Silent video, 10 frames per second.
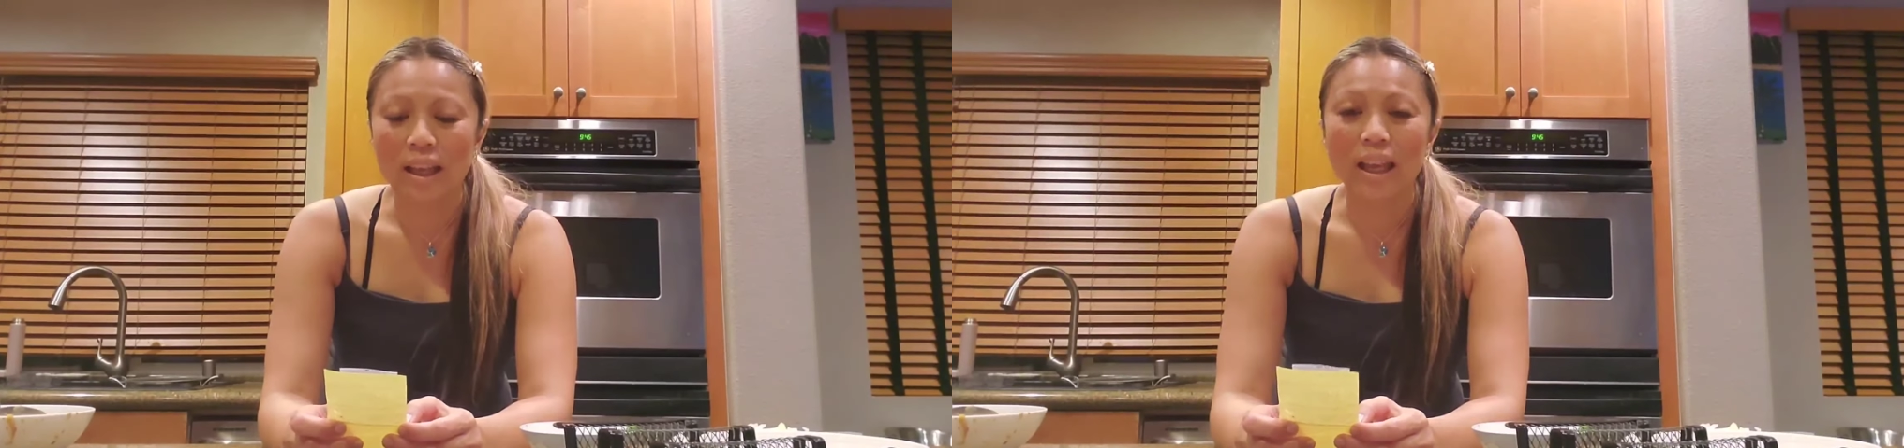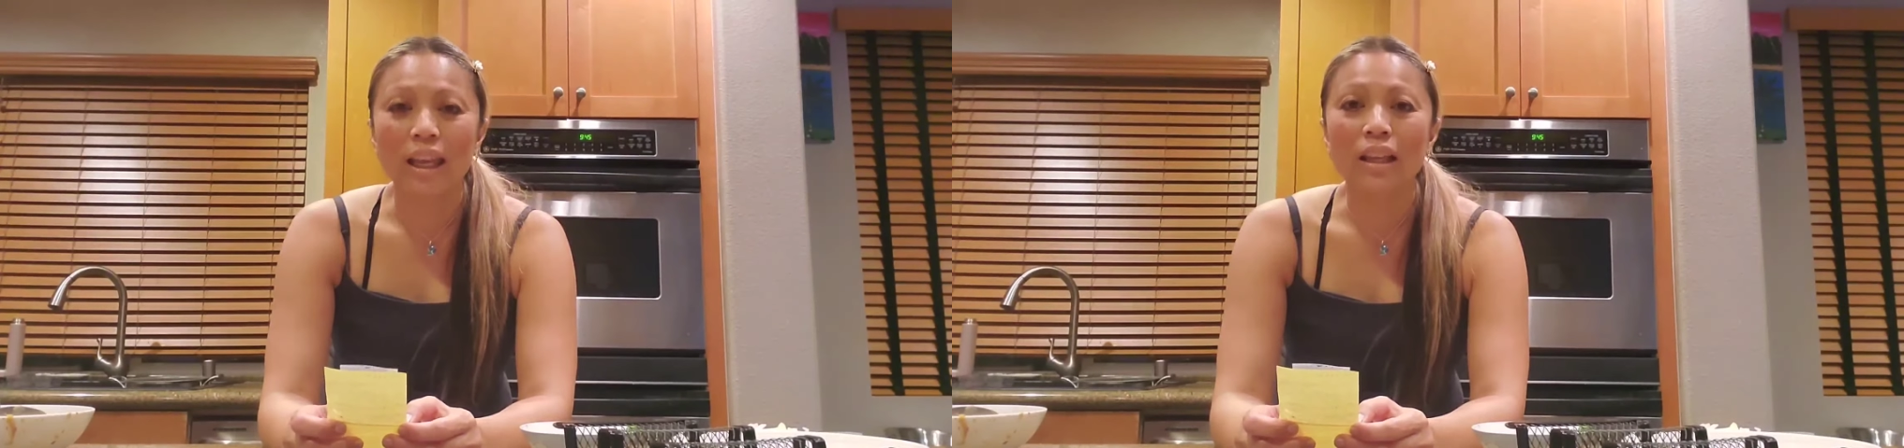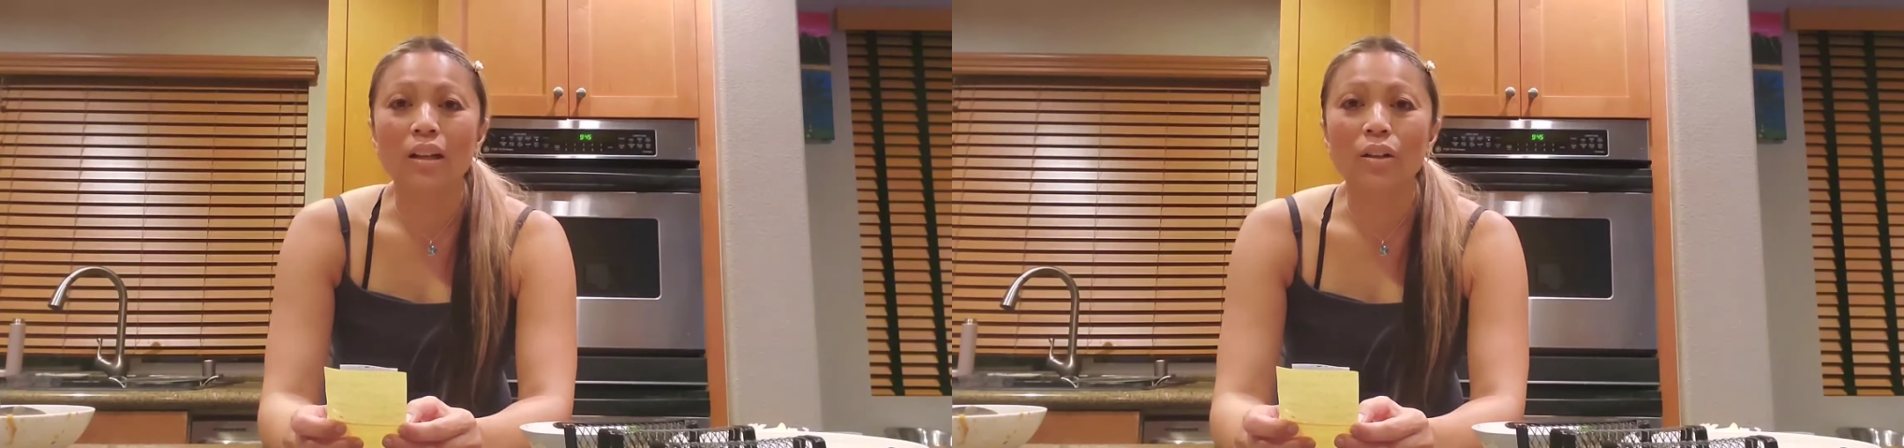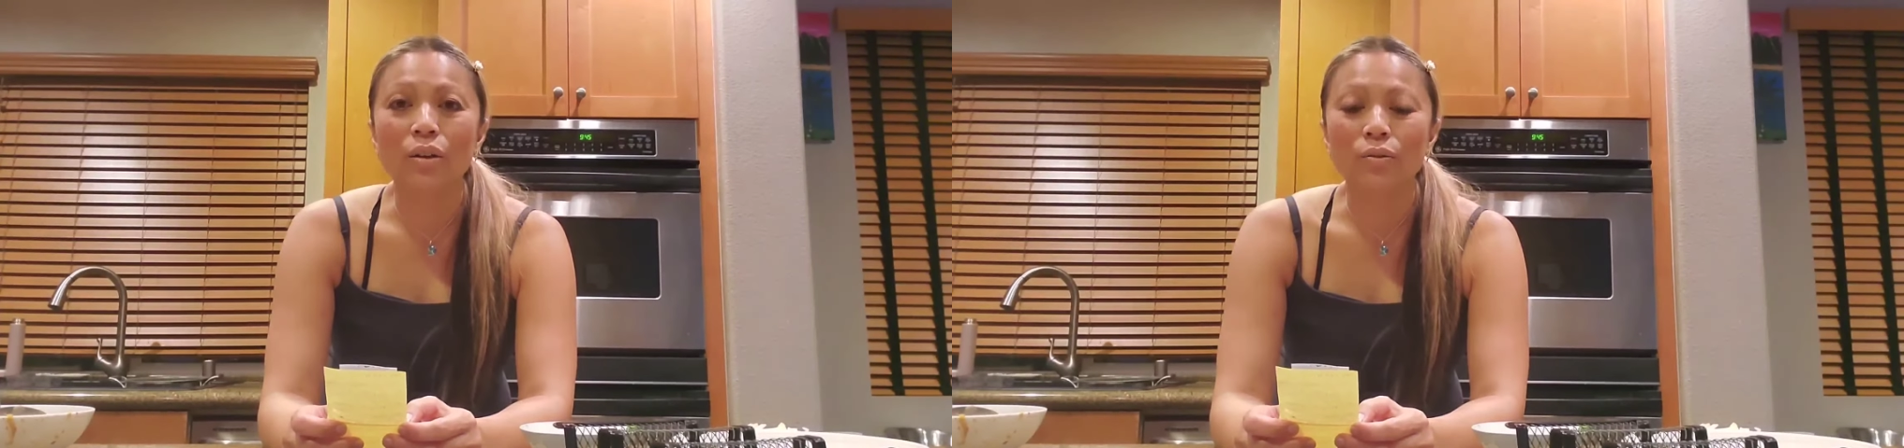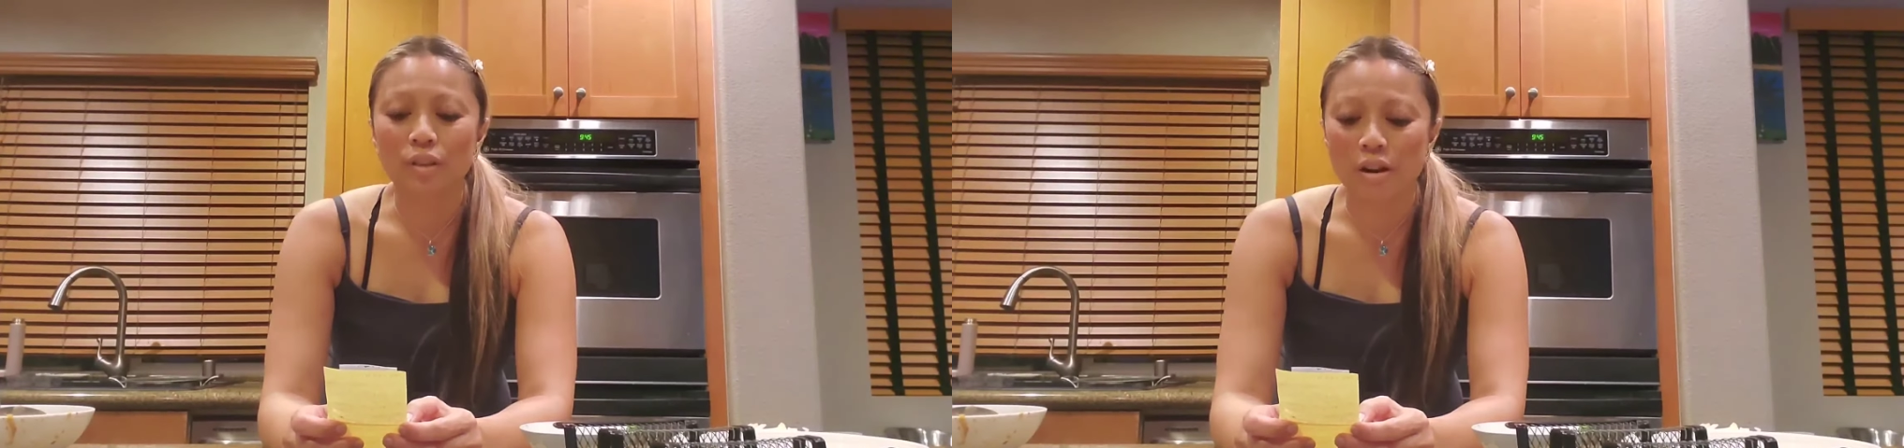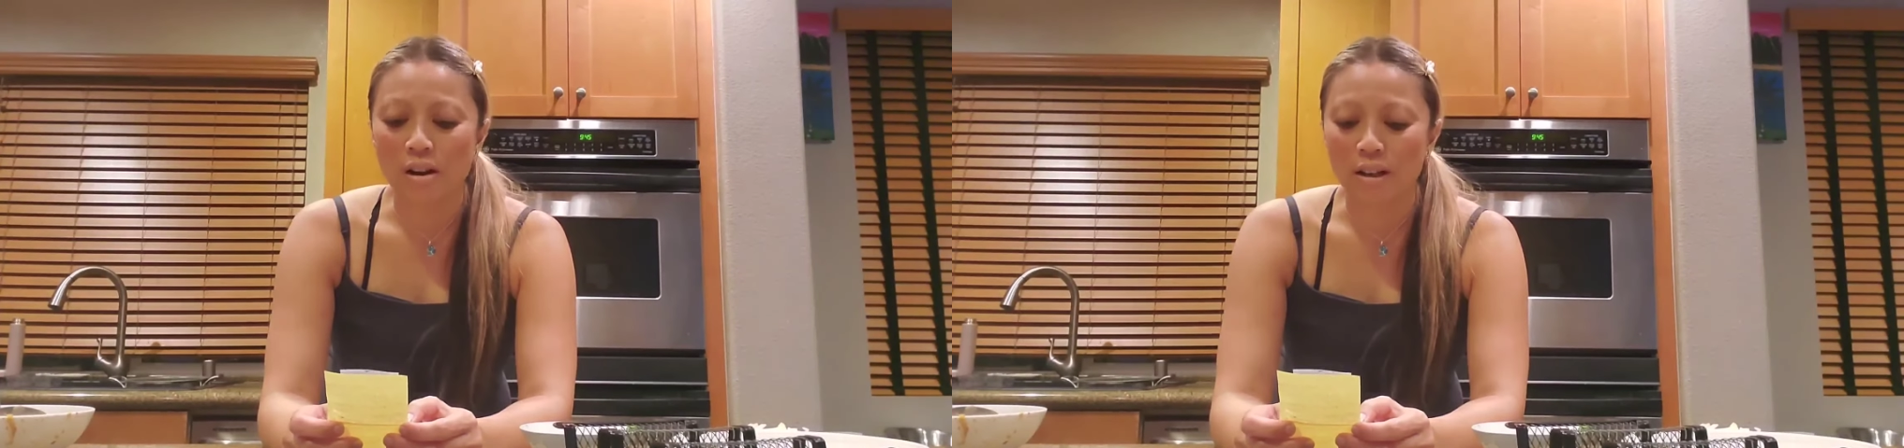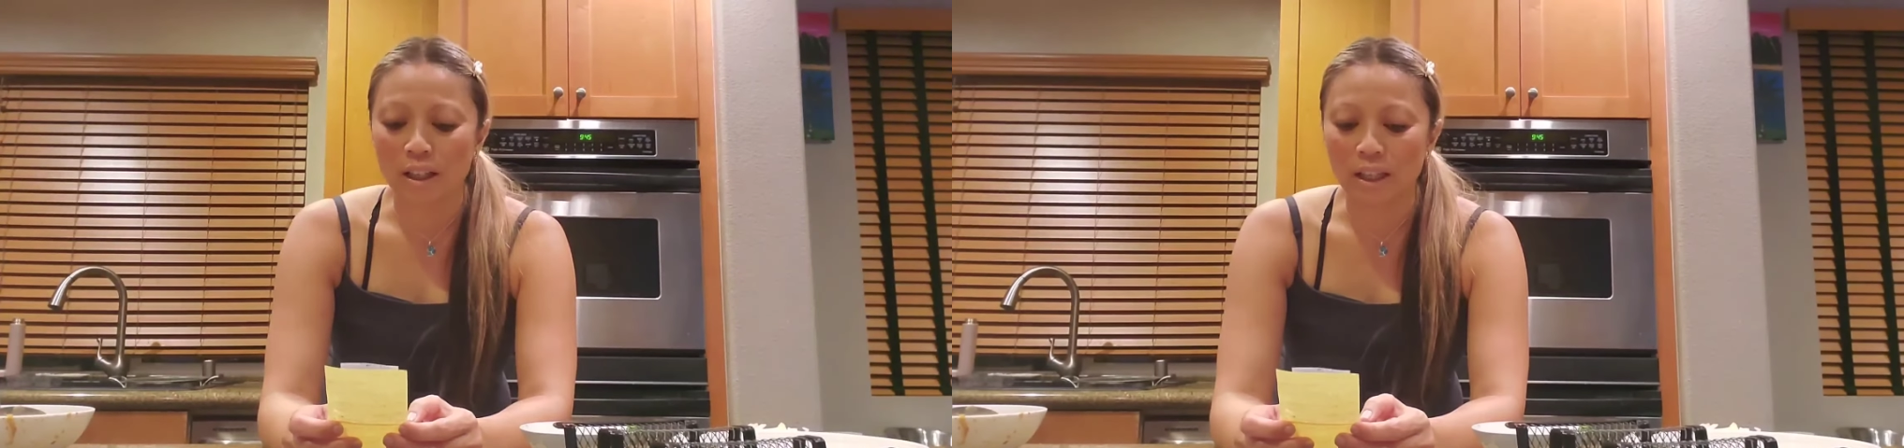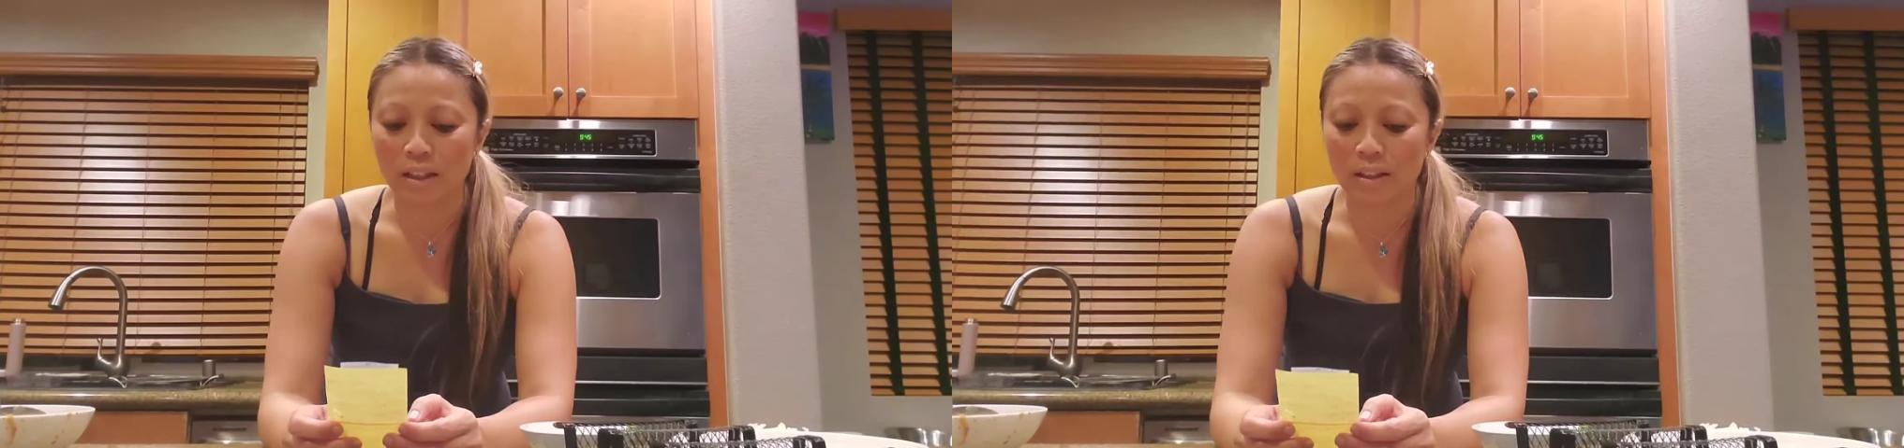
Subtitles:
8 cloves garlic,